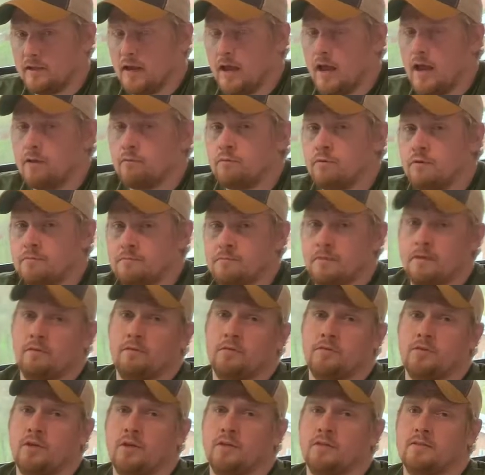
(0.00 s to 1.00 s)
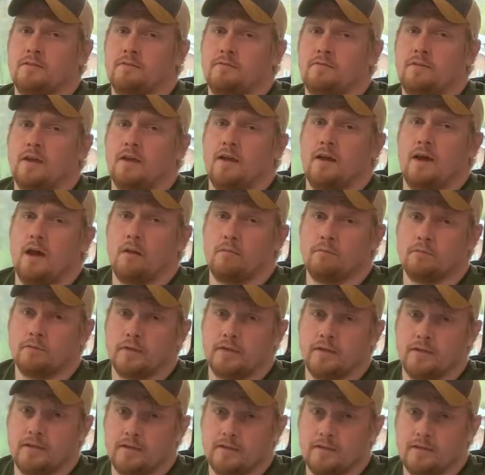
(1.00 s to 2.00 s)
I wouldn't be able to justify
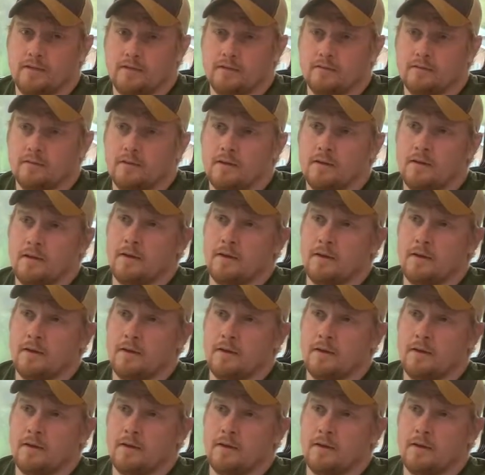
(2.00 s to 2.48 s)
upgrading these,